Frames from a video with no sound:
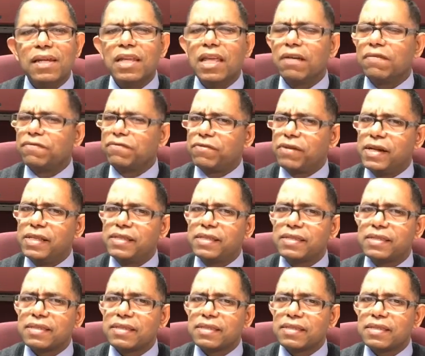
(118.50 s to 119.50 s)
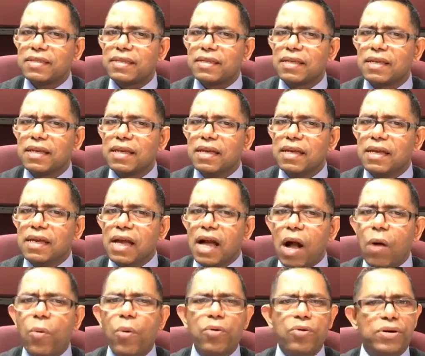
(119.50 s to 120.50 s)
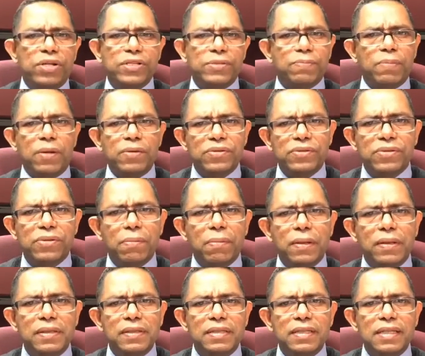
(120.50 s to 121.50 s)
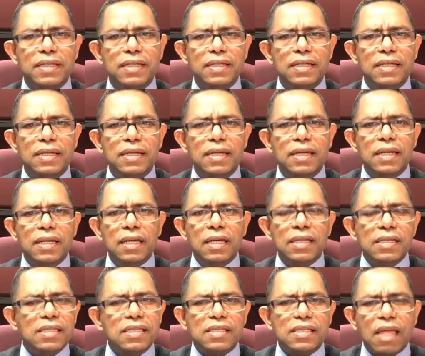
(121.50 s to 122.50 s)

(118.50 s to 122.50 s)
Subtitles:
Dear friends, our responsibility is